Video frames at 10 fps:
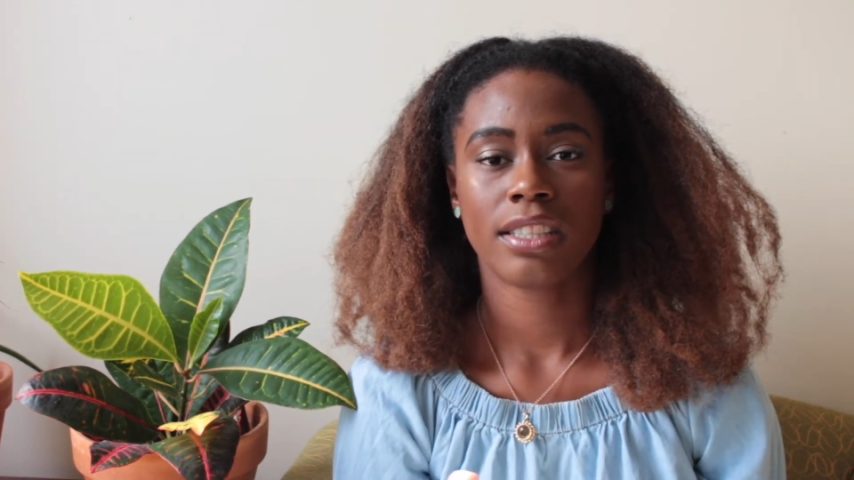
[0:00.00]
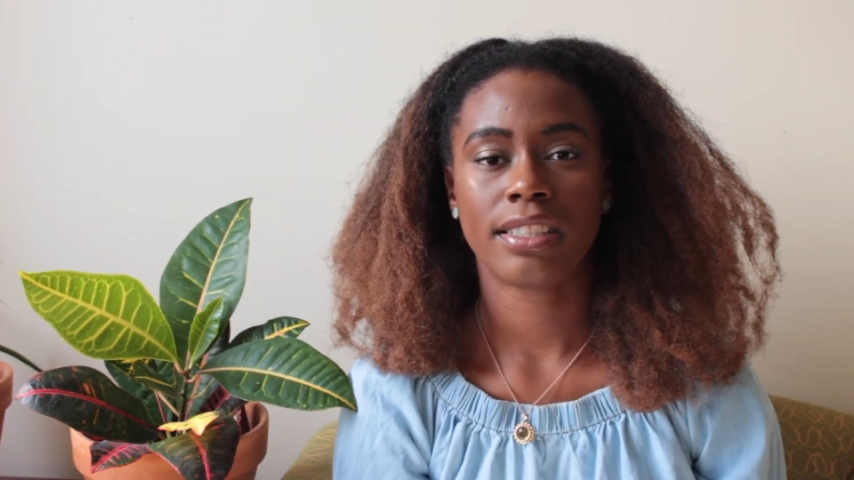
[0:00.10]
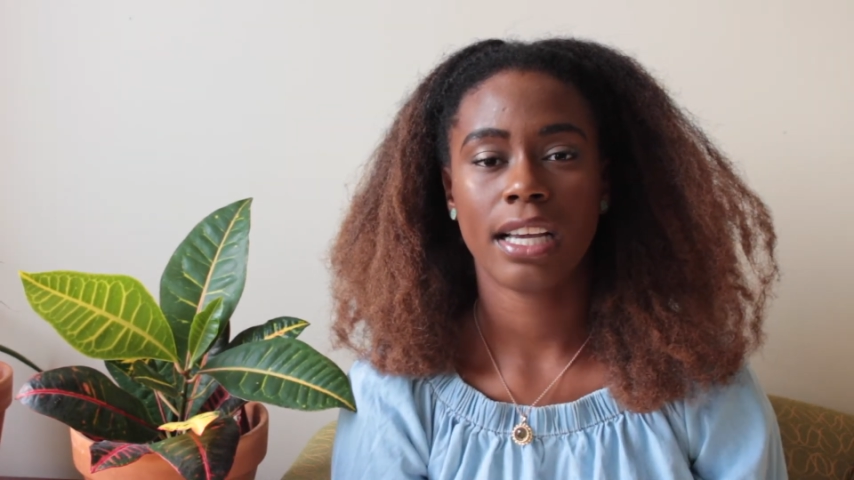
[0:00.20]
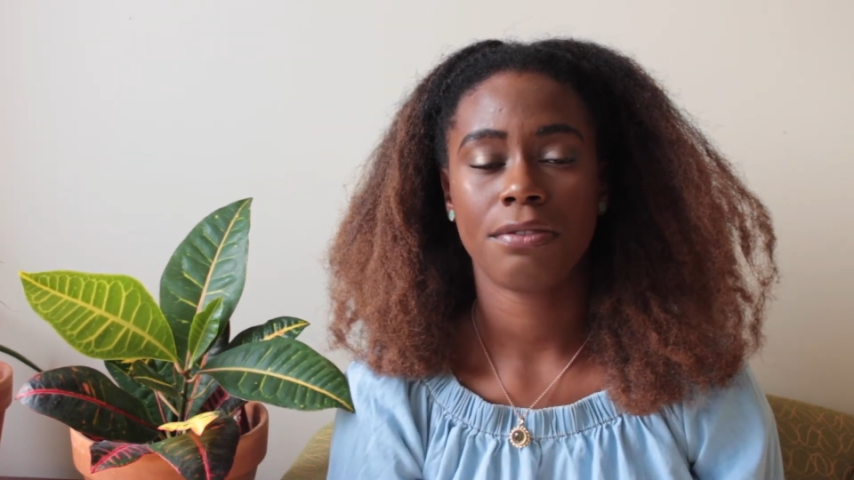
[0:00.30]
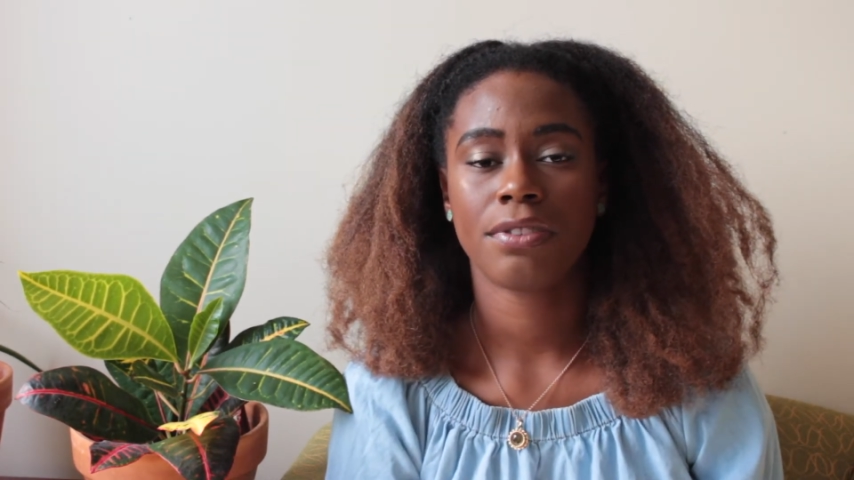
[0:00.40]

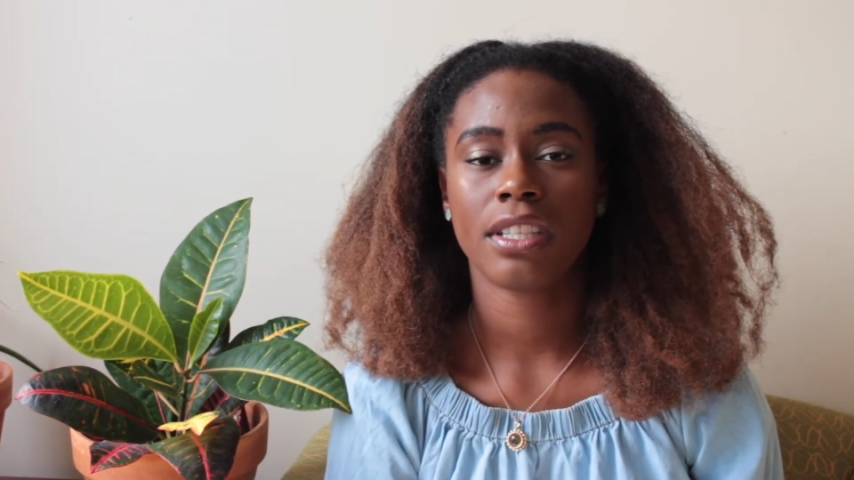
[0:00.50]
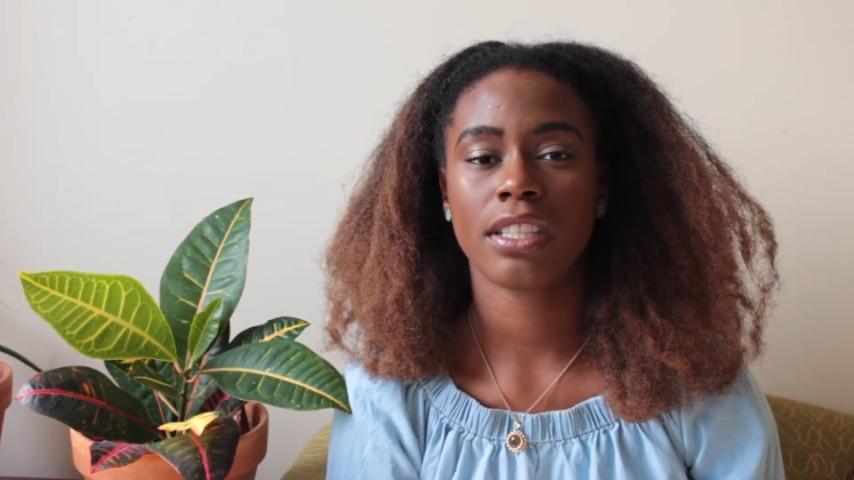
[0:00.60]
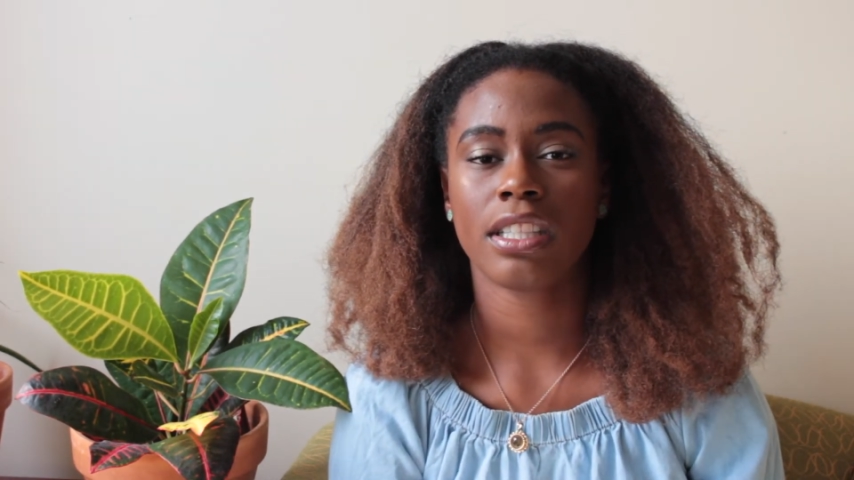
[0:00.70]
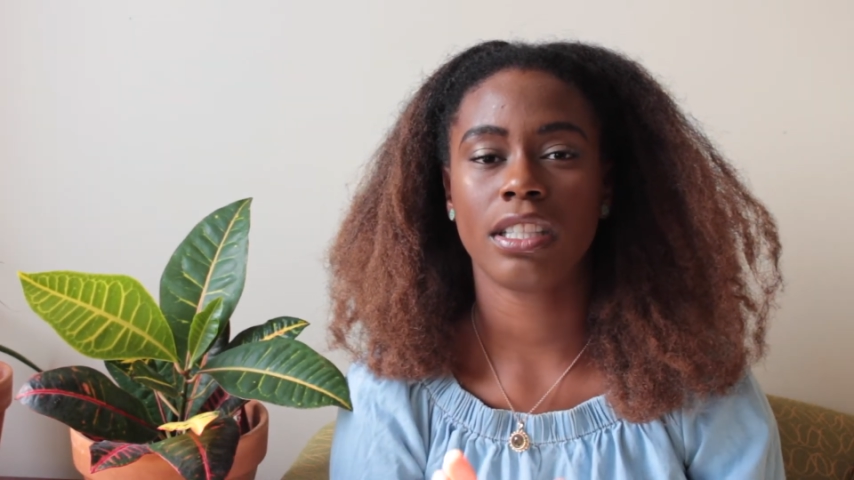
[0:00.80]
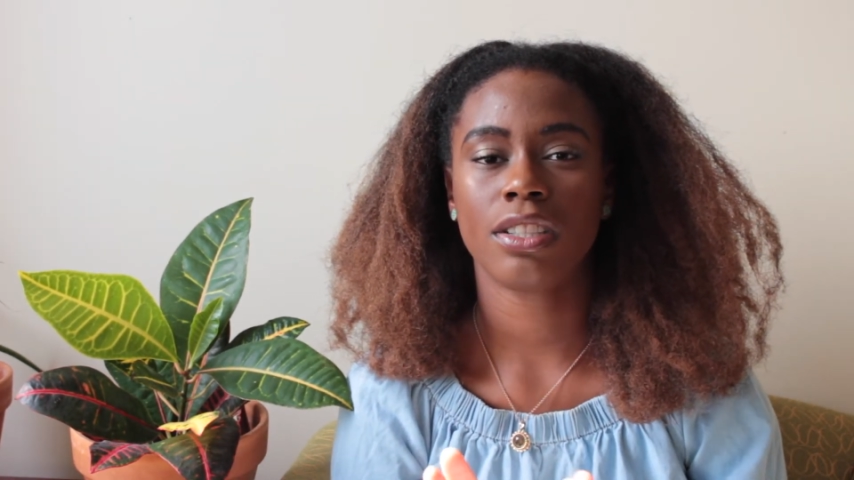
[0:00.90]

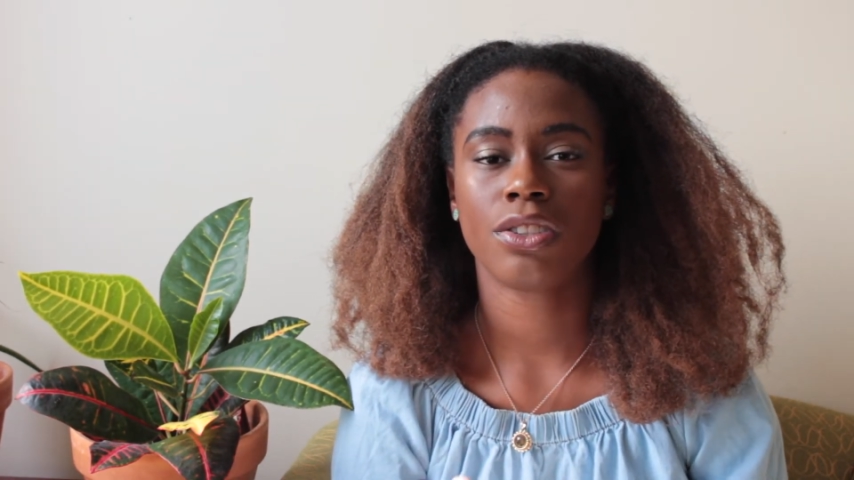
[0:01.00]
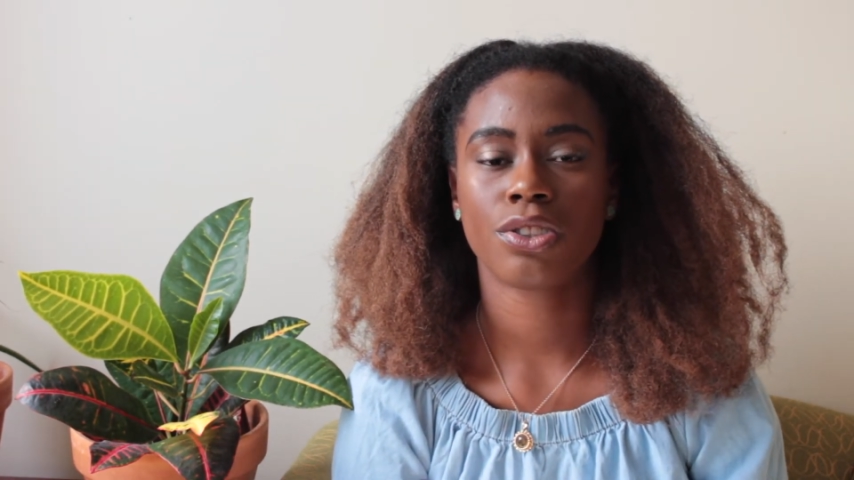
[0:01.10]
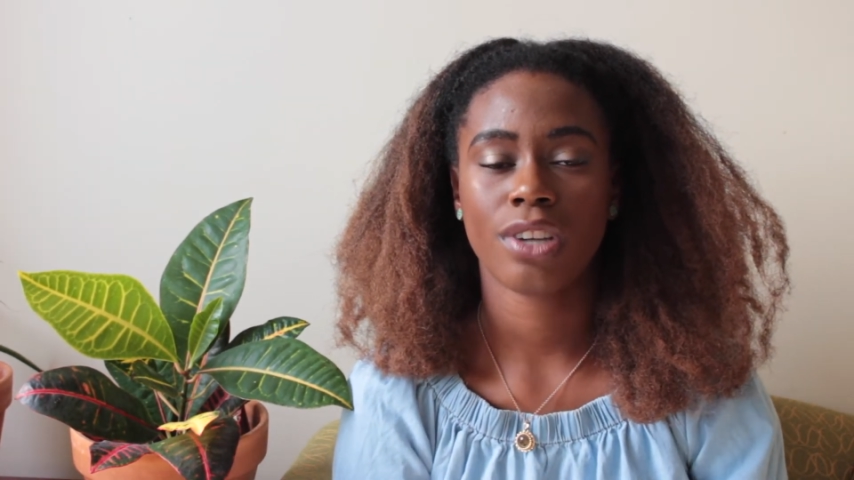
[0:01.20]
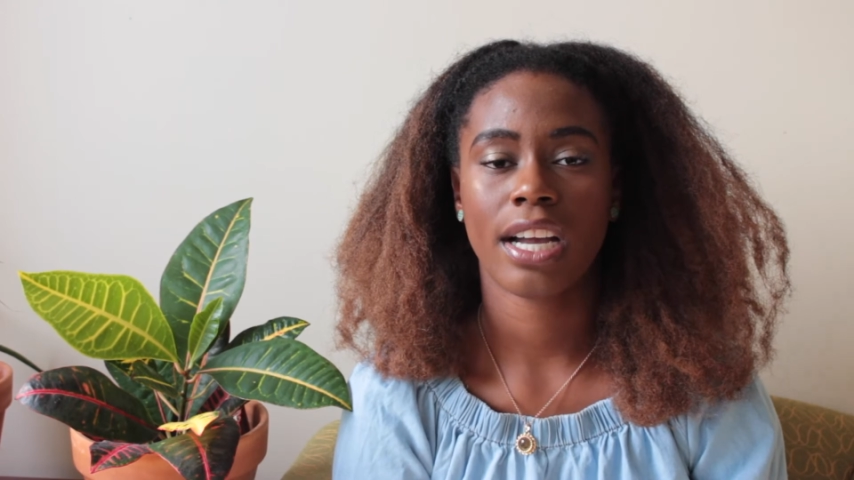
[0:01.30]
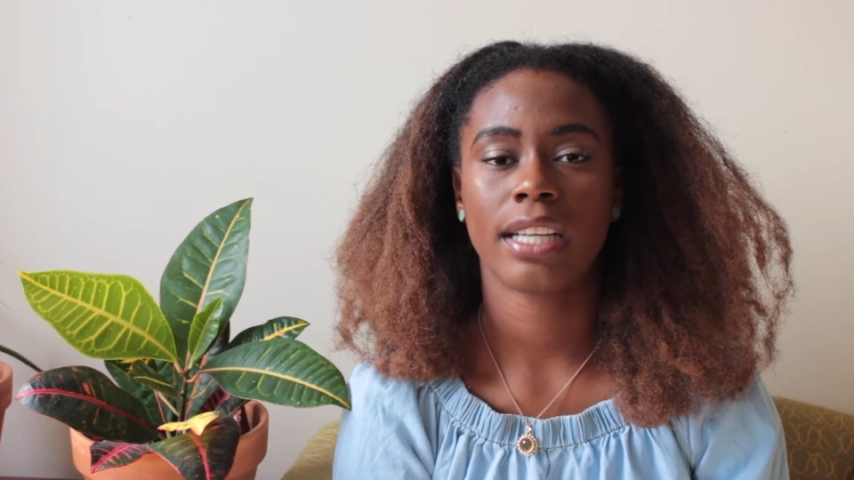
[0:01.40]
Definitely
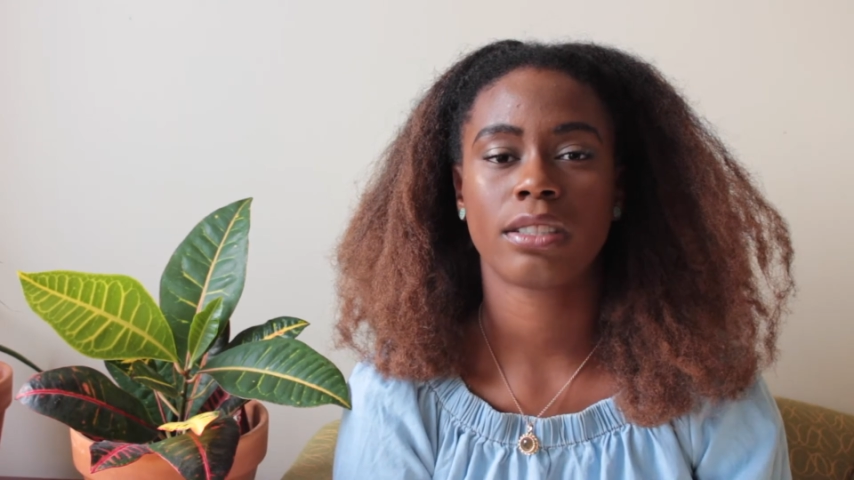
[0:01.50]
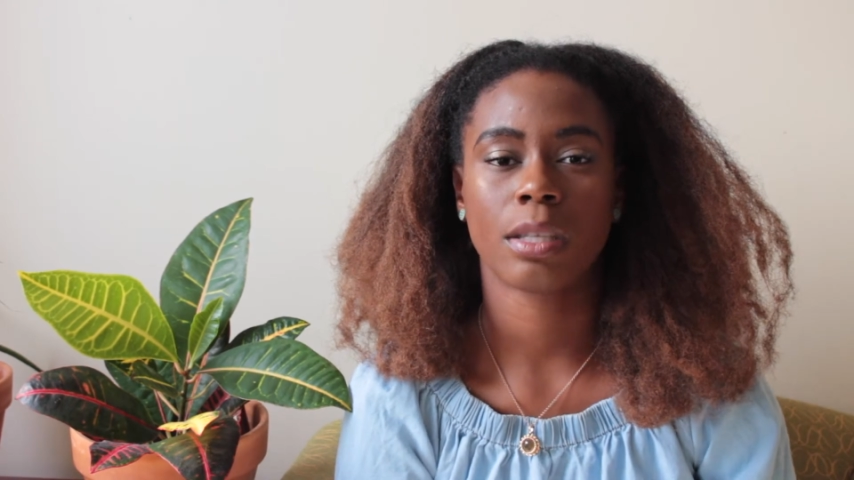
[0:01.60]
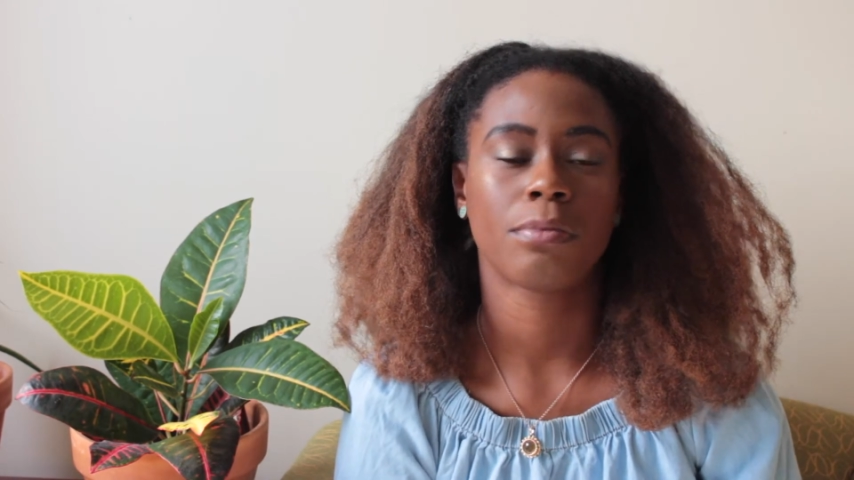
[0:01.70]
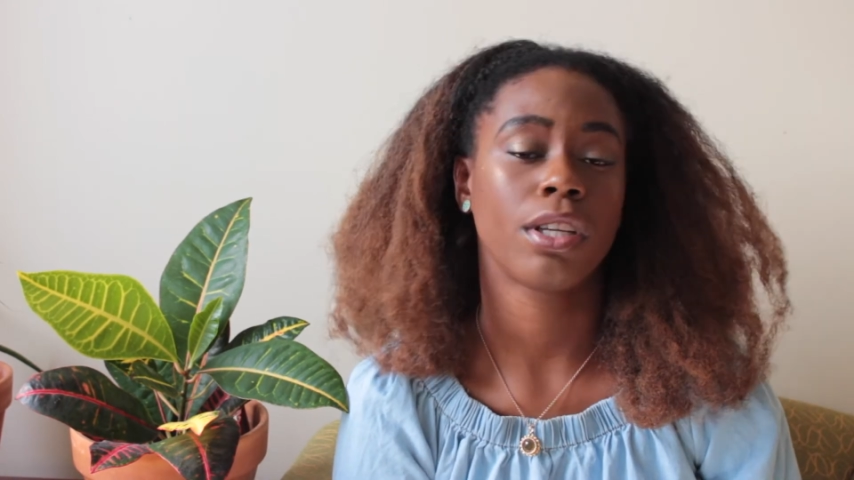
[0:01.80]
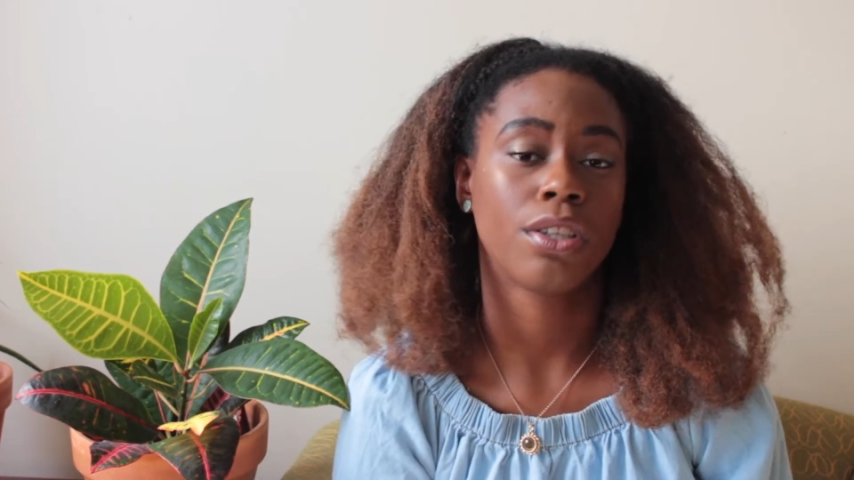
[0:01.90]
try
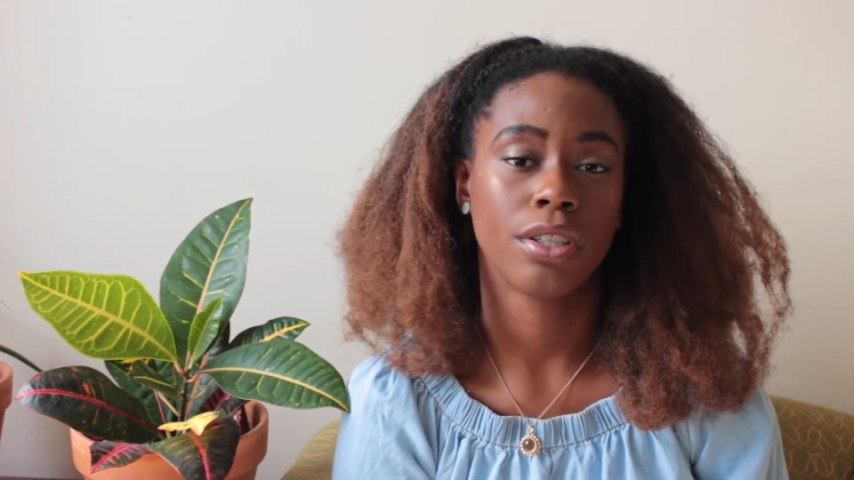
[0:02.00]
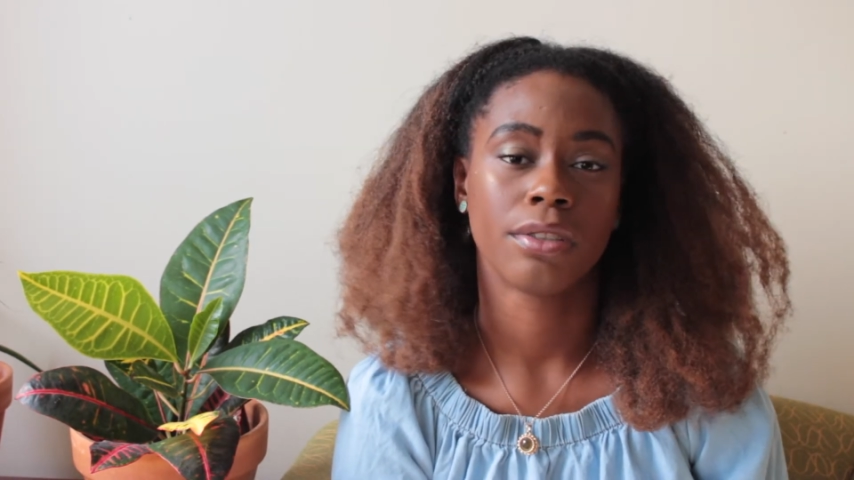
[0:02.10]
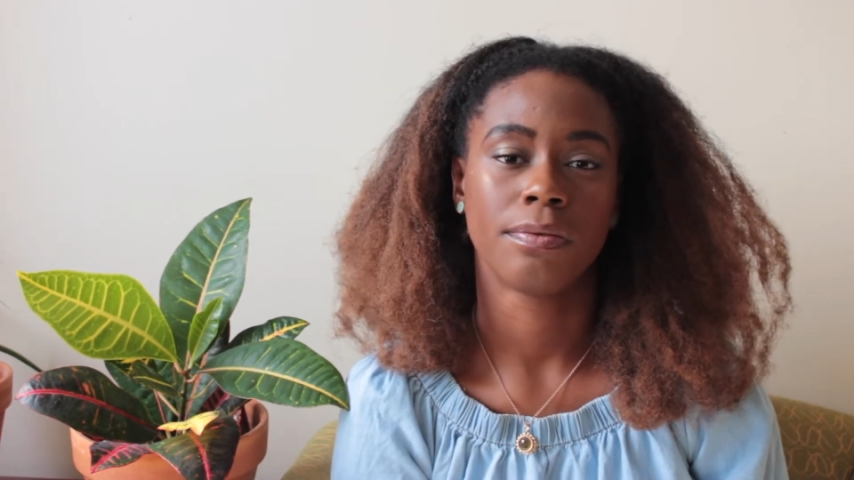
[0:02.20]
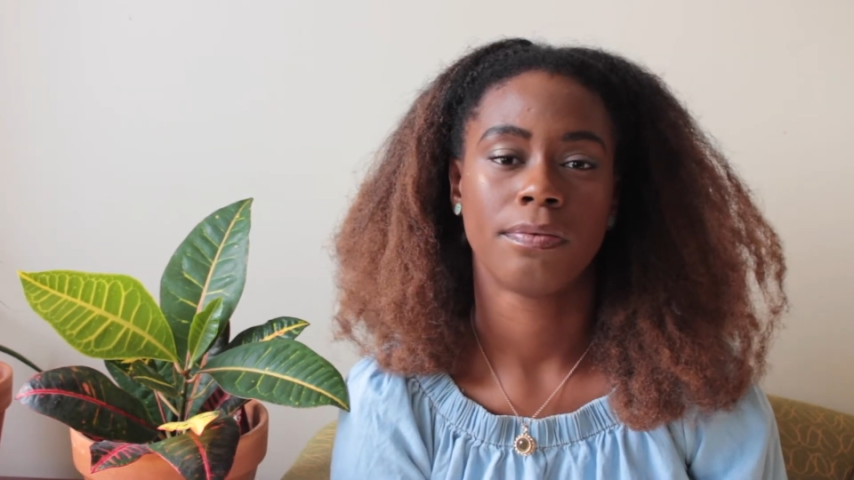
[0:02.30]
something new.